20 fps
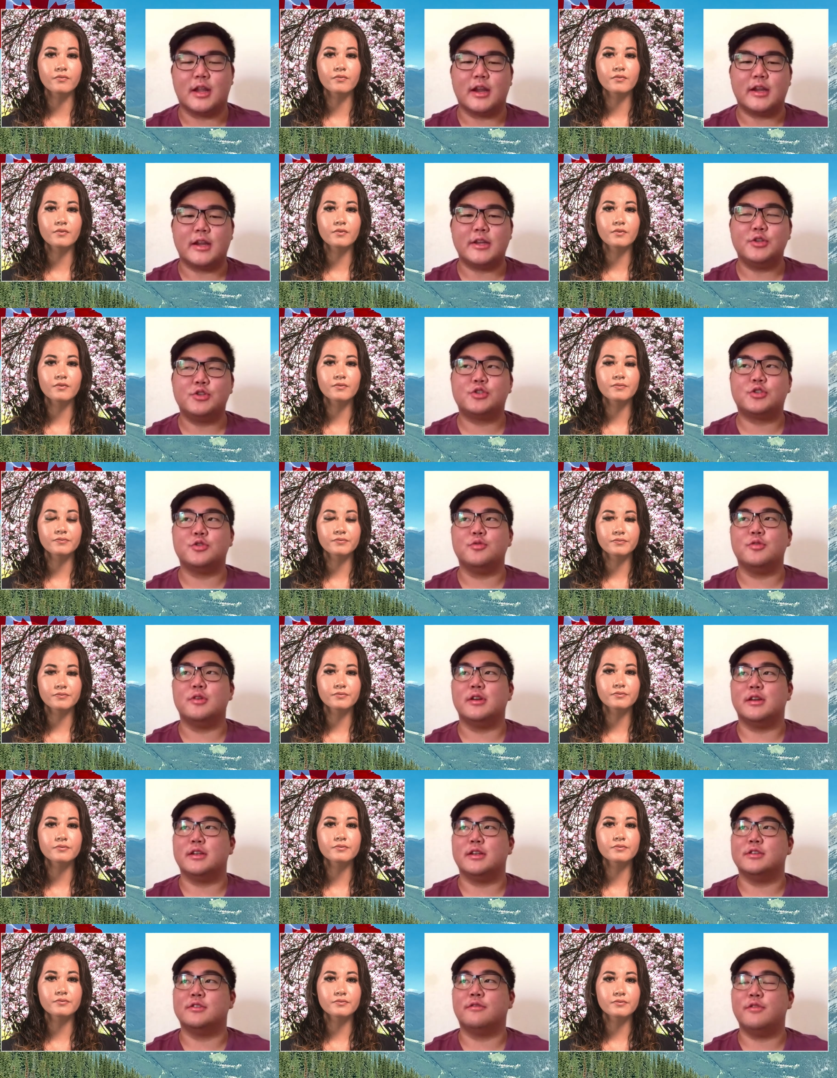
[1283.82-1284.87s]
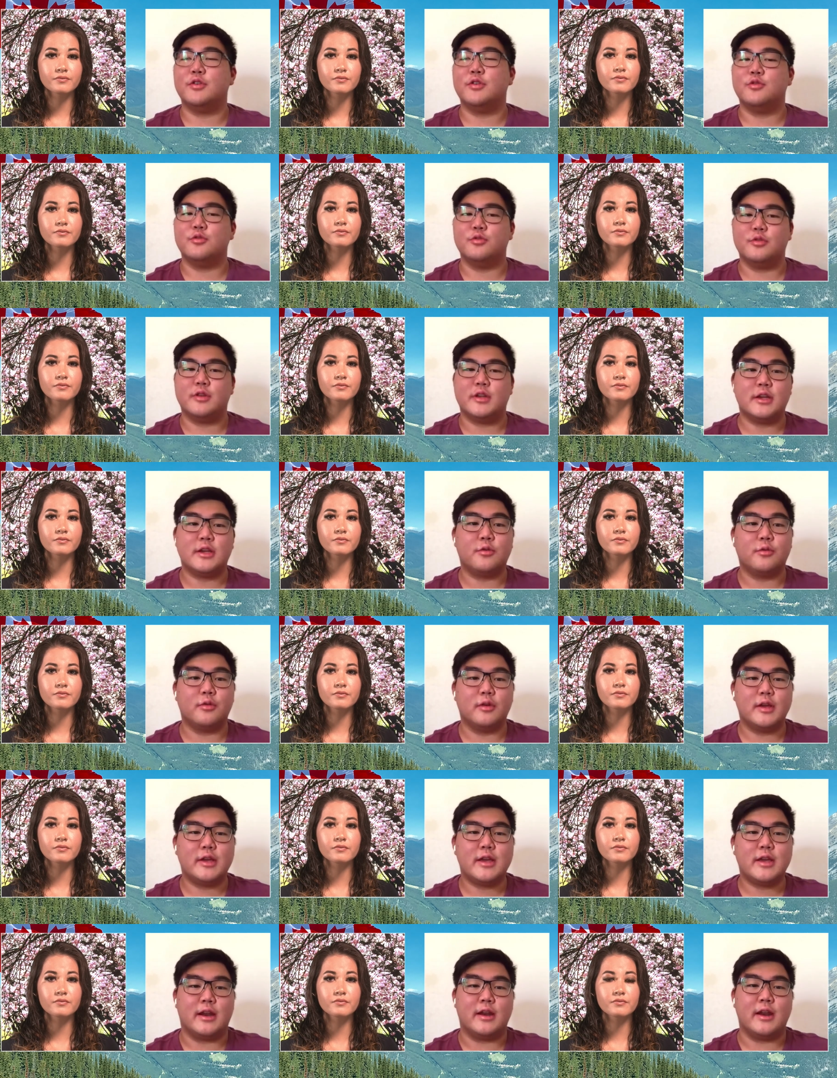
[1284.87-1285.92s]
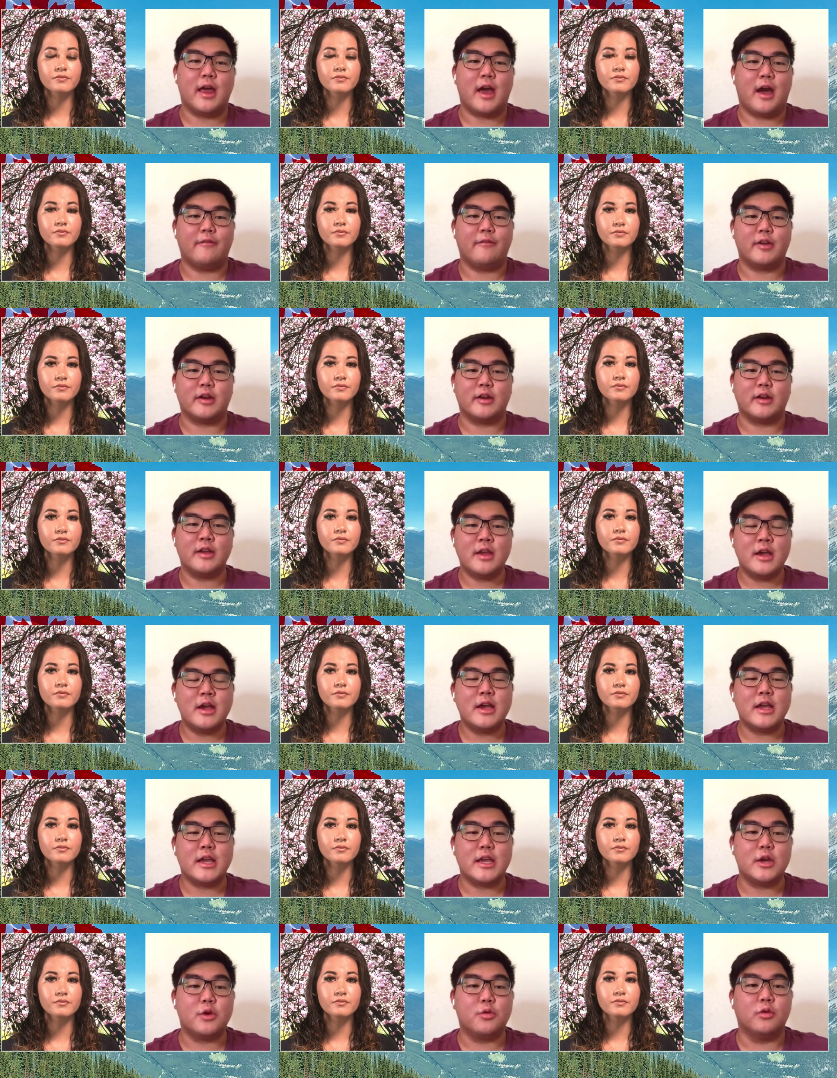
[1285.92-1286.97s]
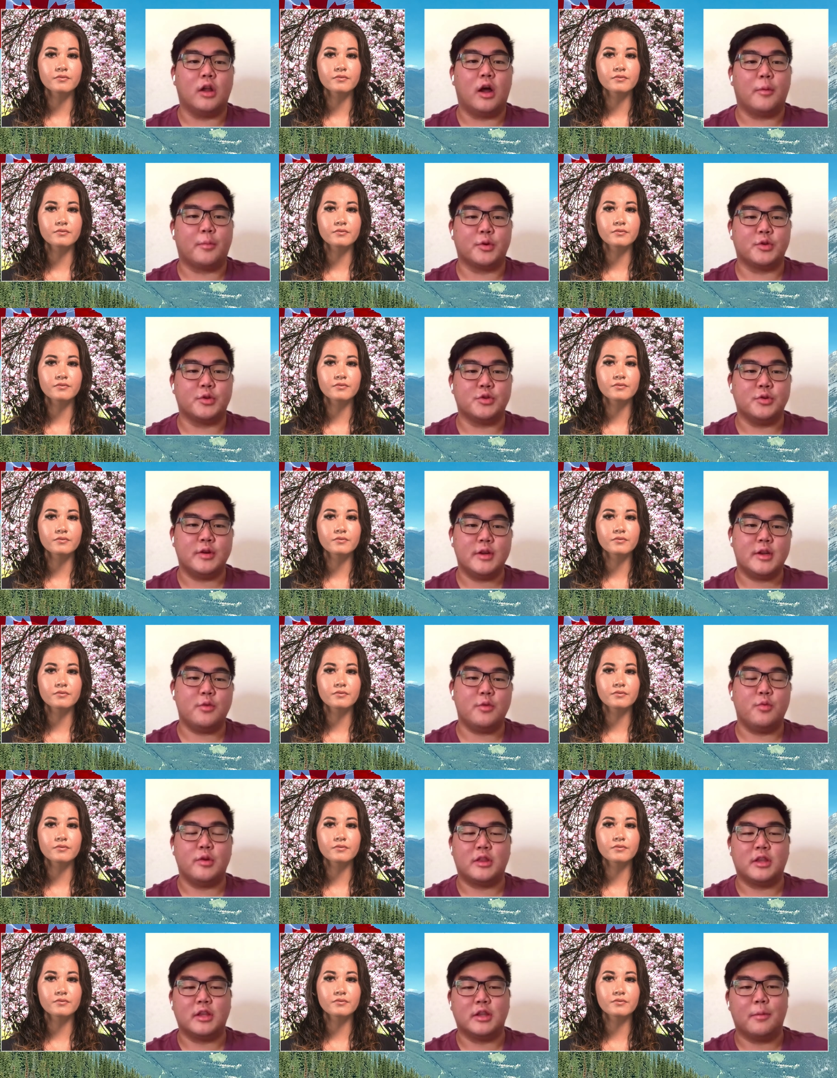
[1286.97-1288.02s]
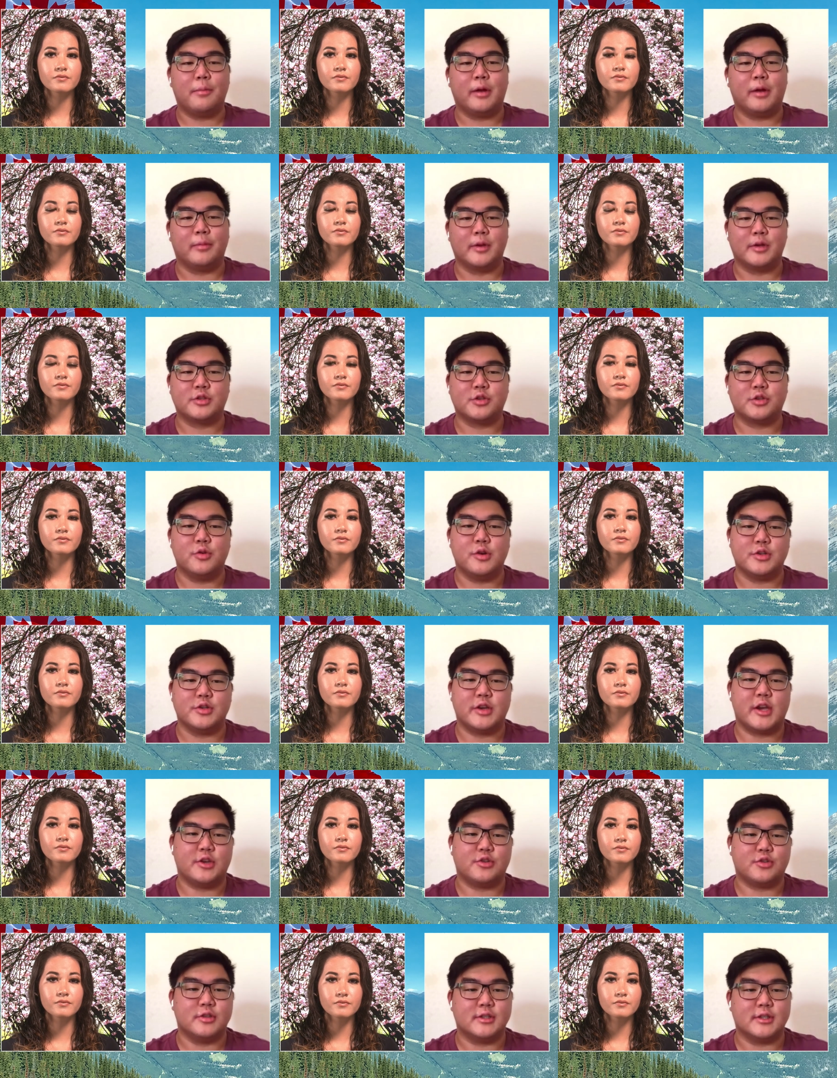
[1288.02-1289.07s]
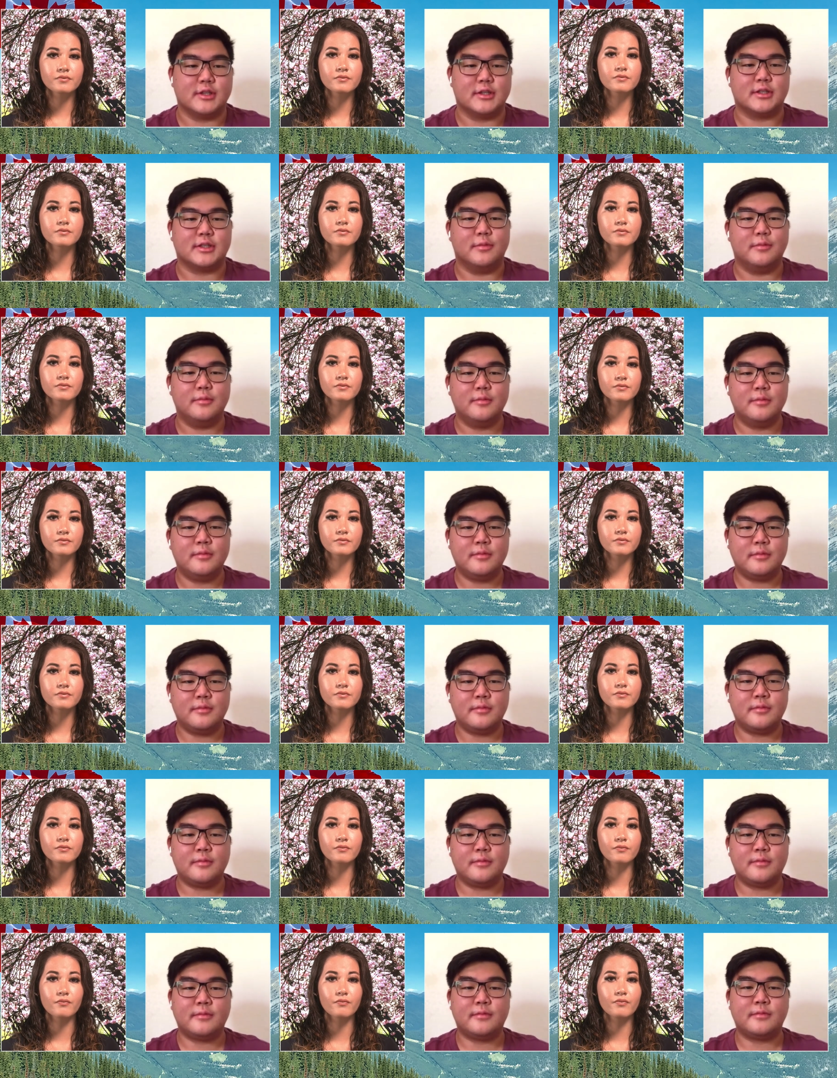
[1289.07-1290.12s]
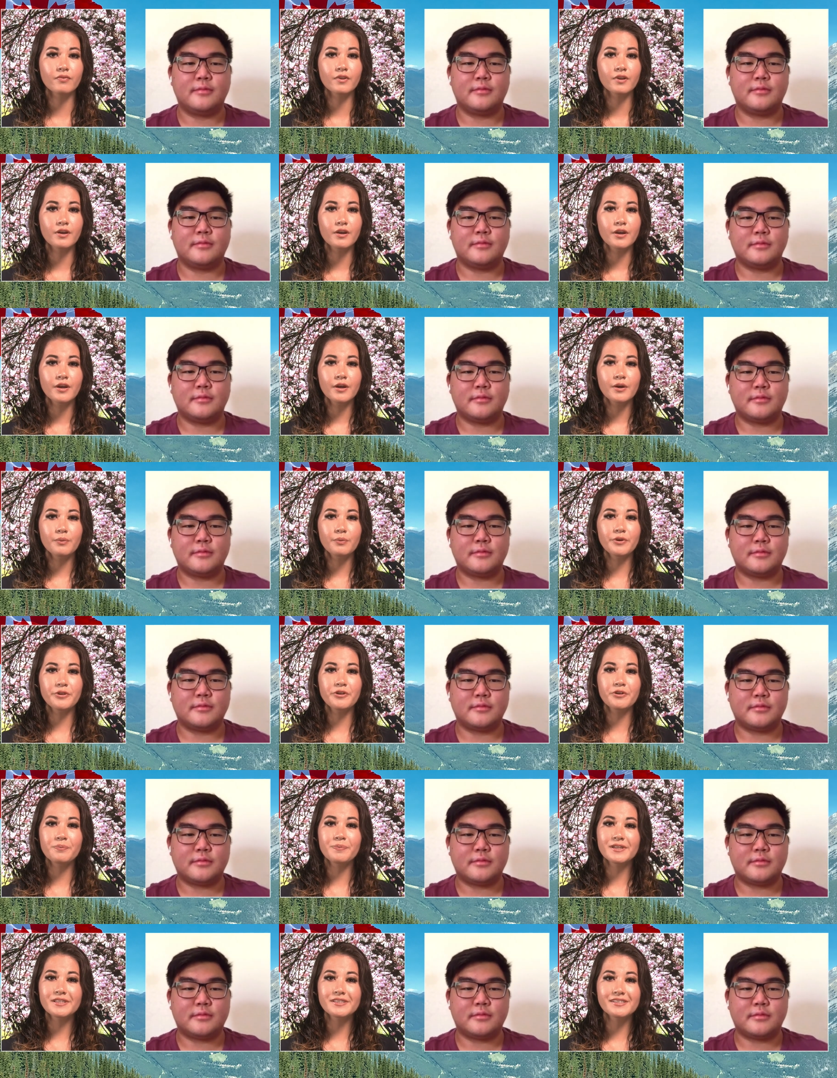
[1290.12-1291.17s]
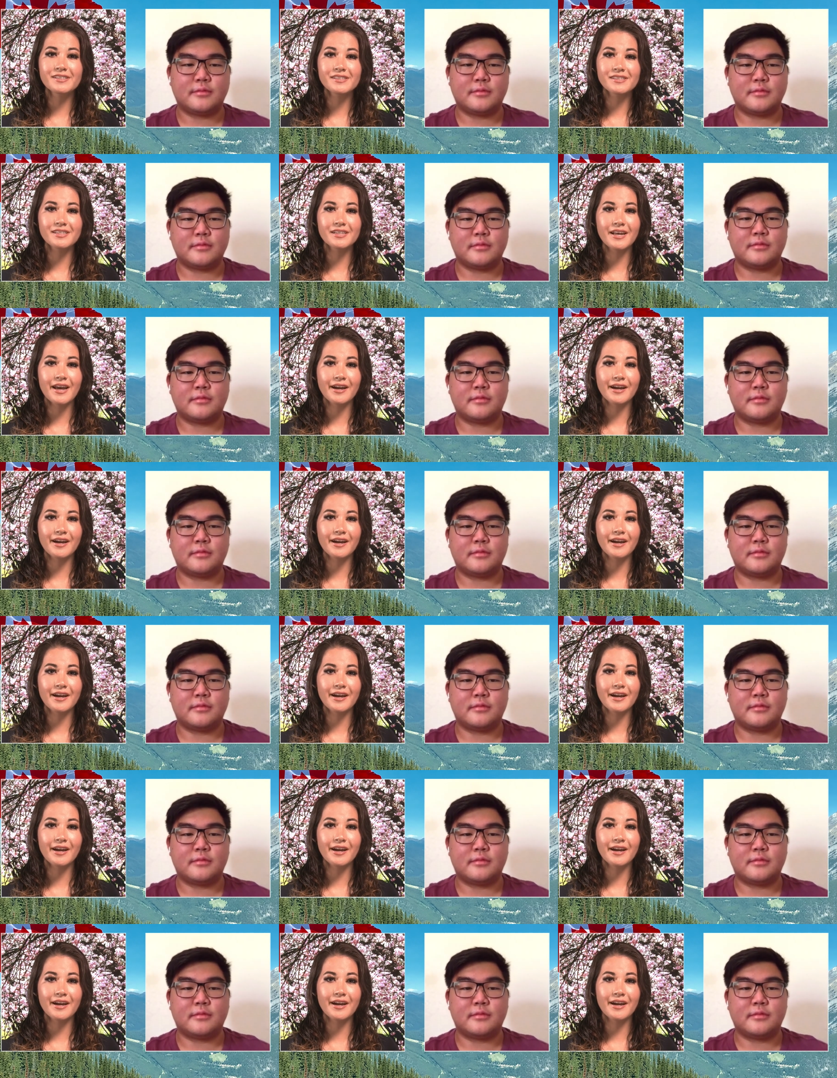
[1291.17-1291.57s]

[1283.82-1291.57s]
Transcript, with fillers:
Speaker 1: that each student is viewed equally and having equal opportunity within the public school education system.
Speaker 2: With your business and